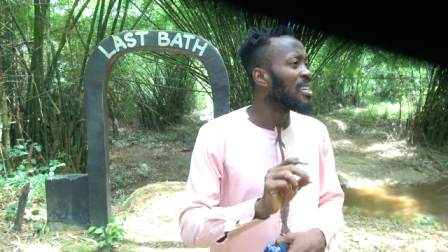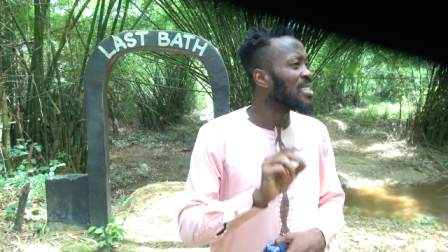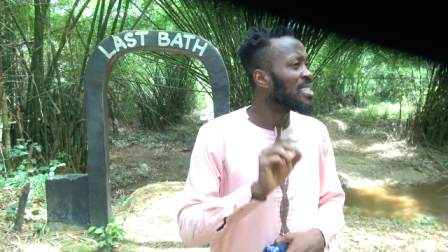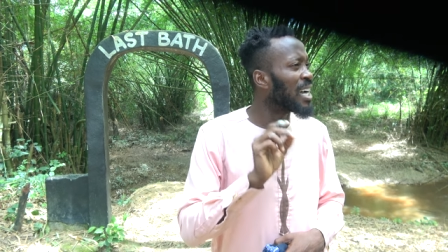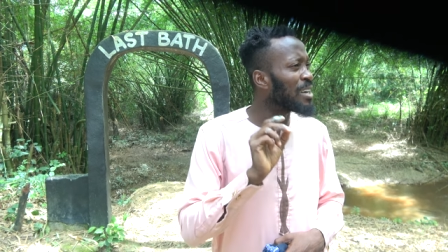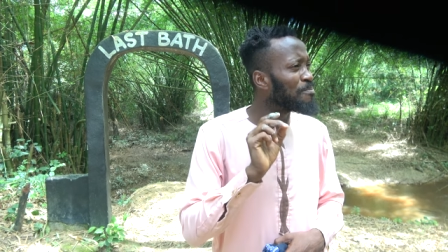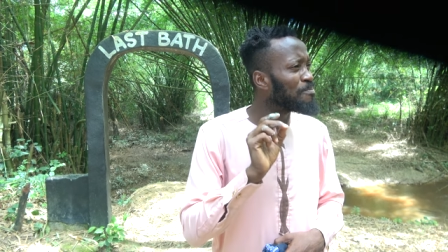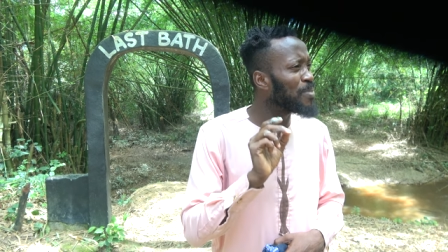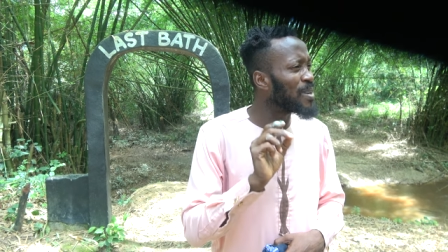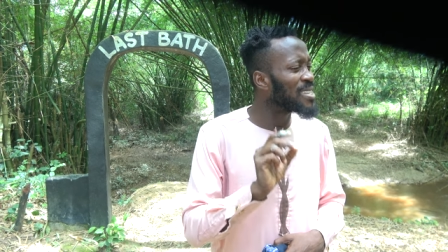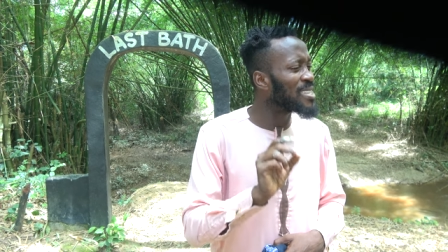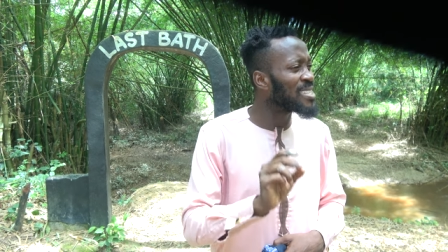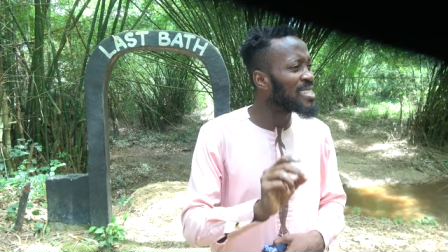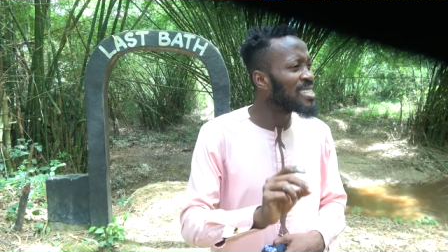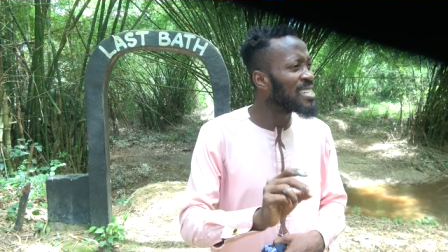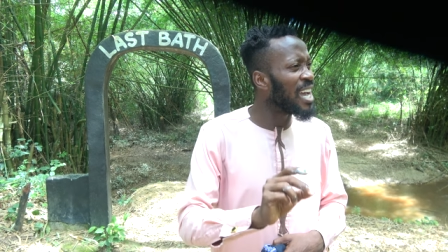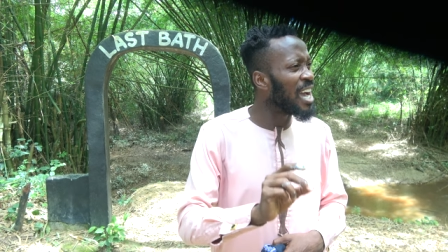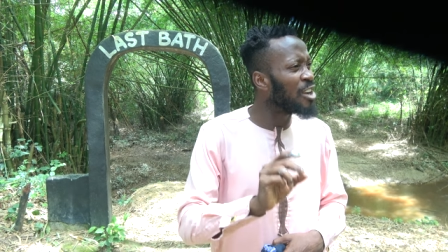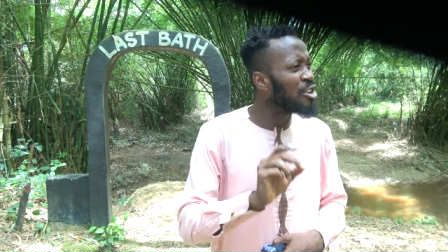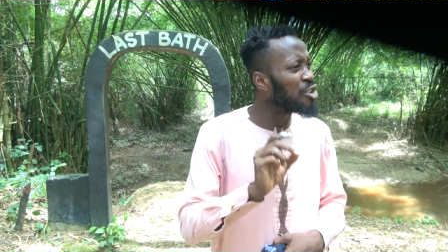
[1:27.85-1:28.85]
that
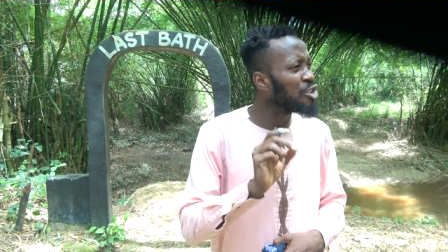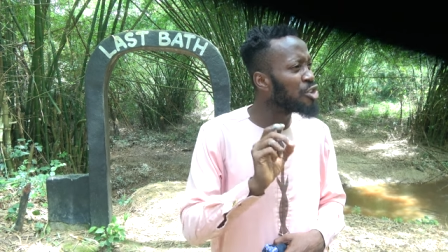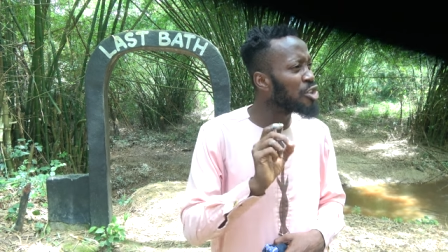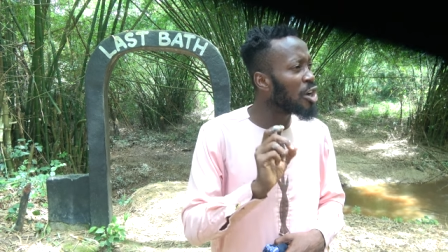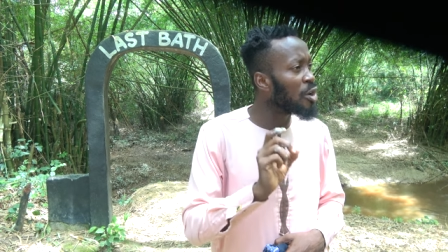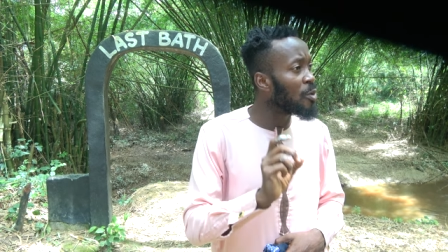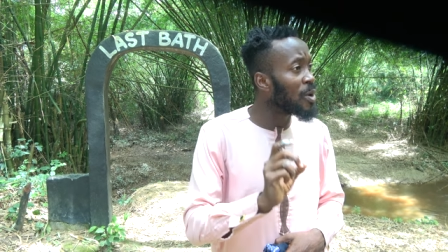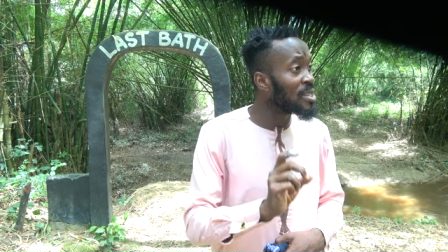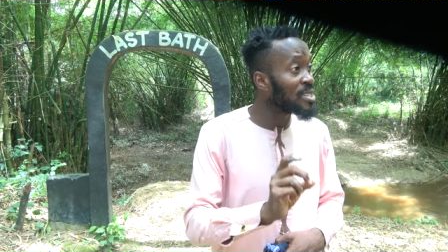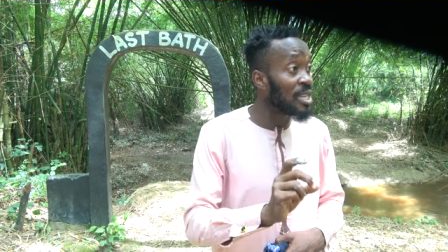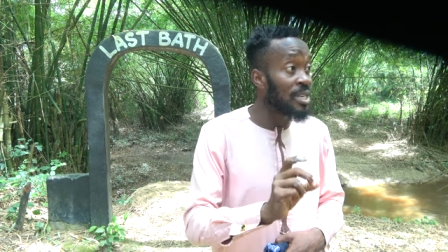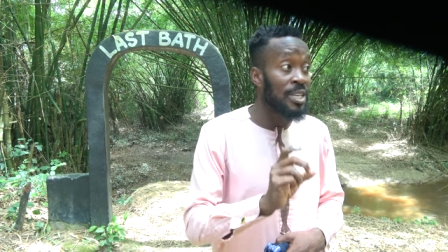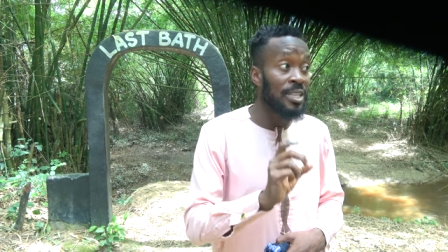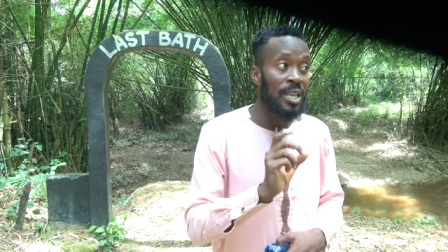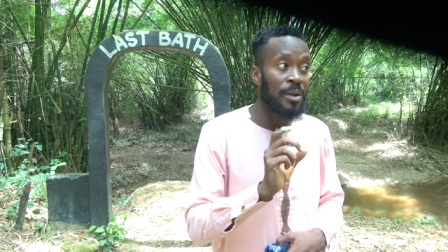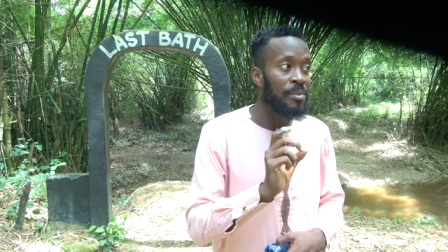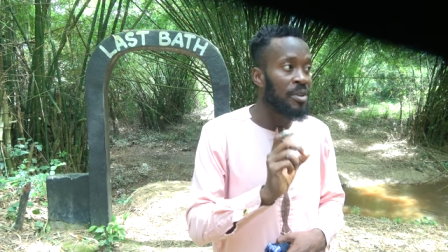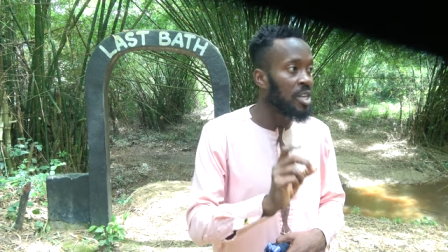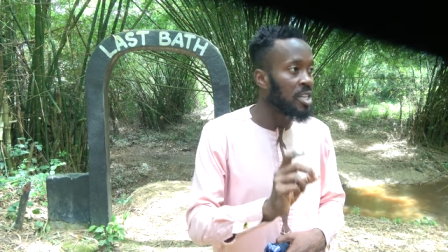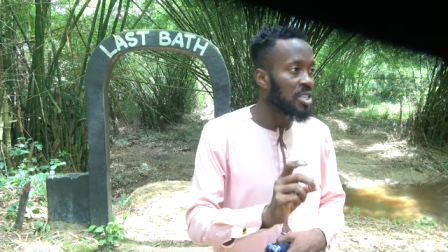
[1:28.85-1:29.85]
person endurance and
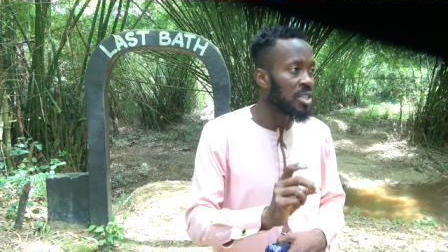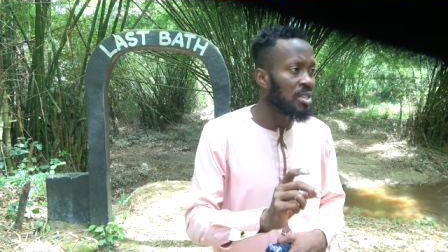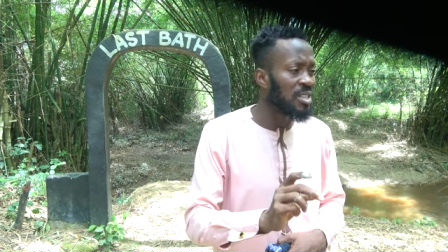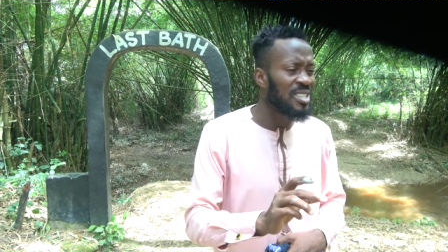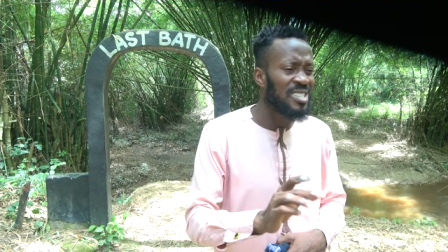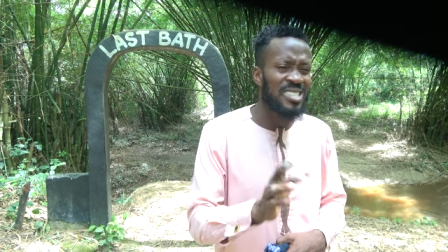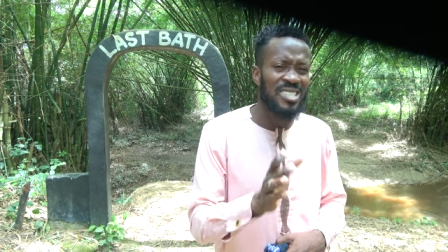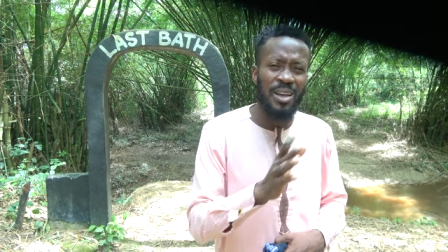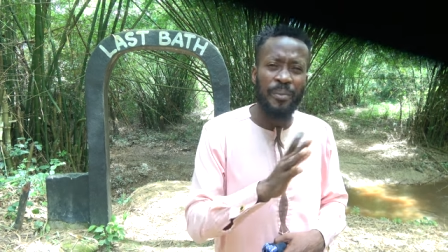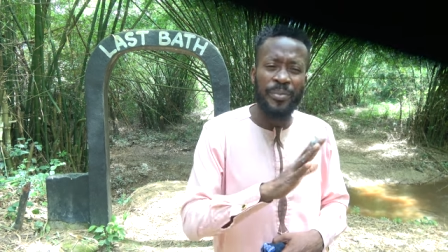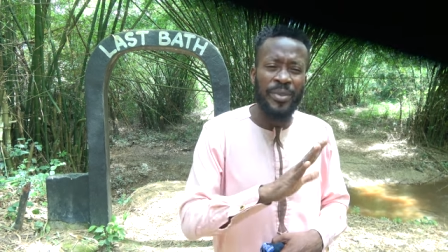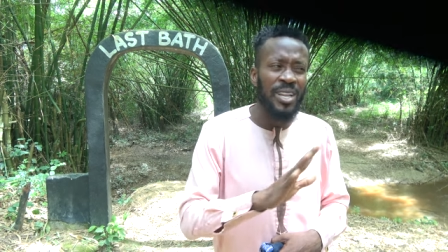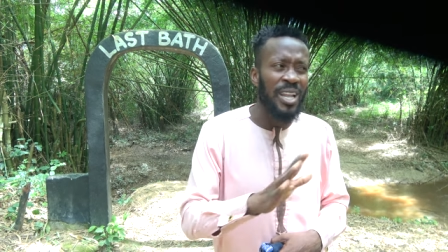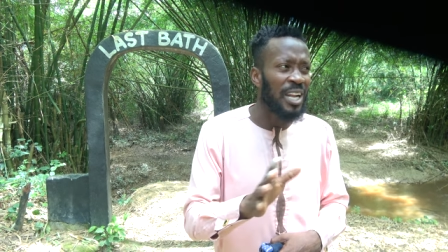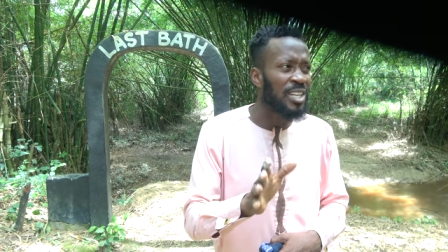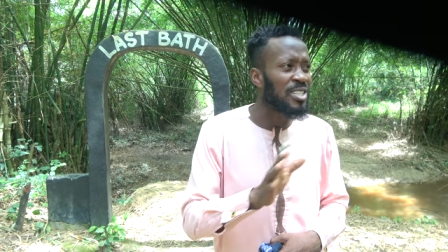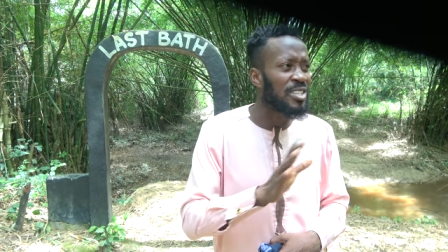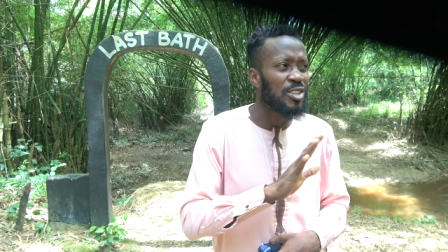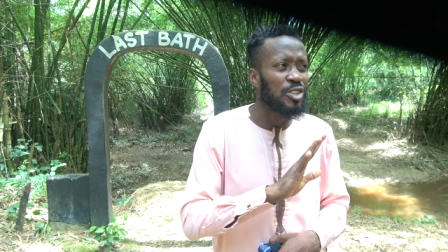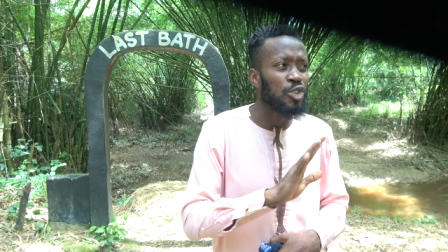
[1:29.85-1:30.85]
determination is something
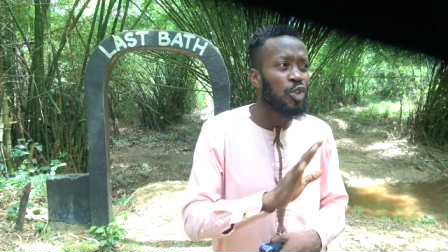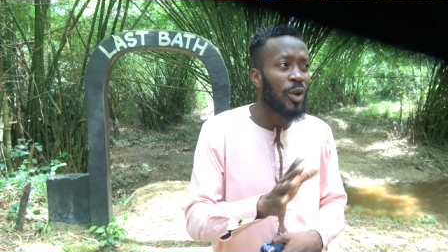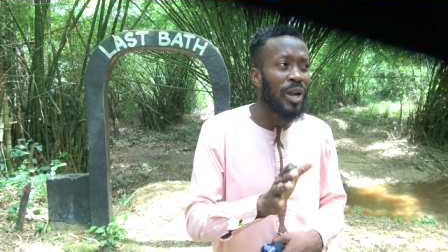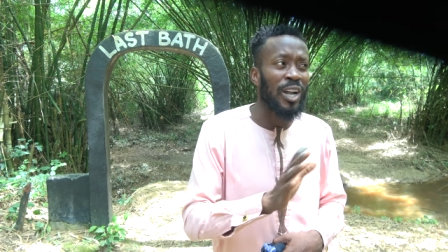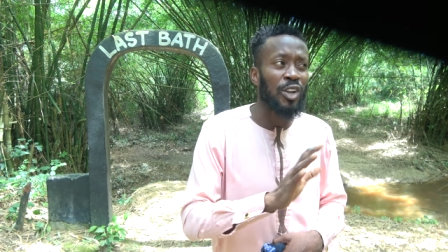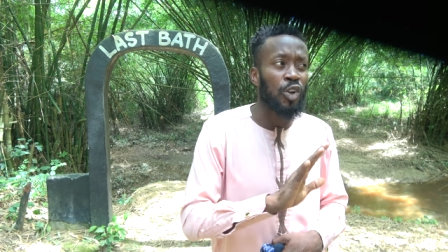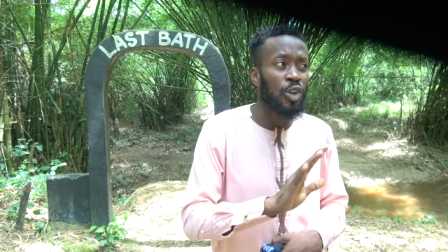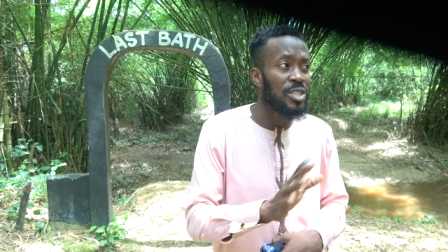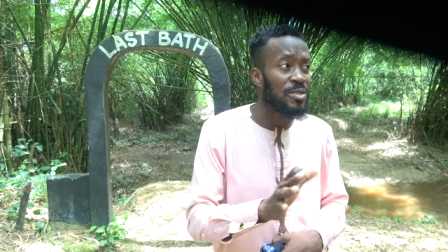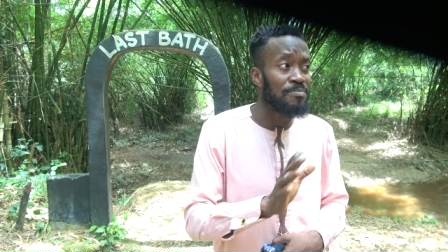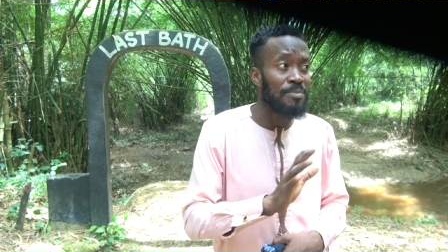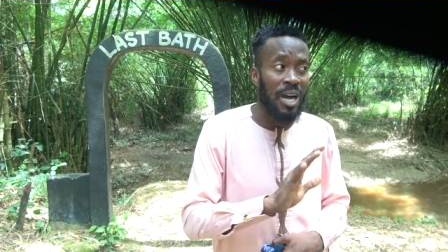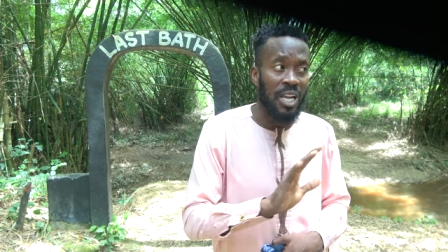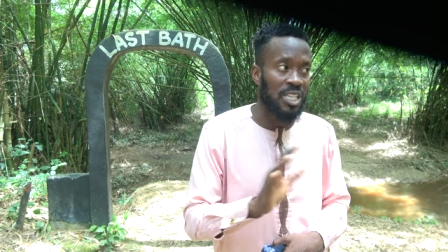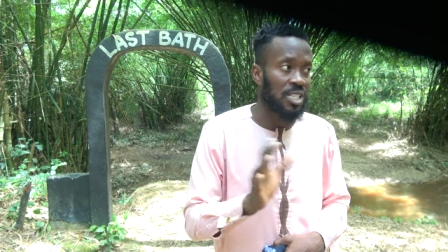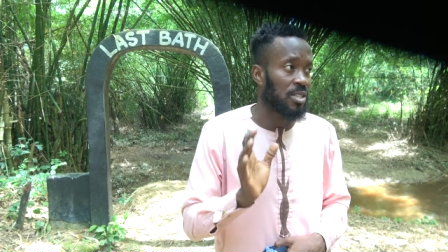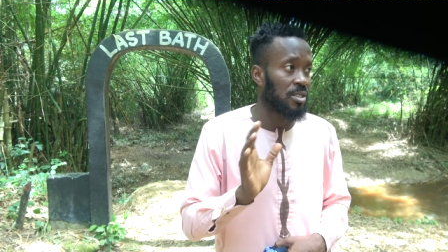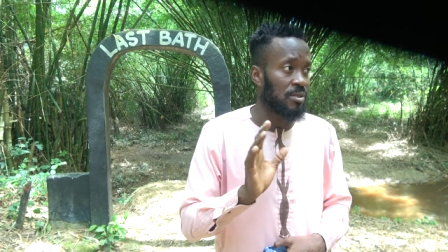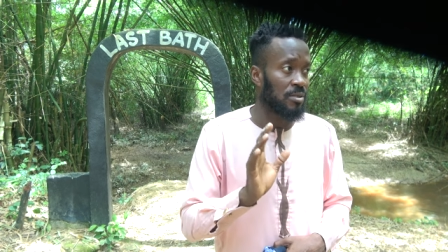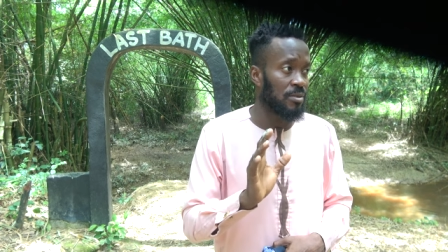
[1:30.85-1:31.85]
that you cannot match.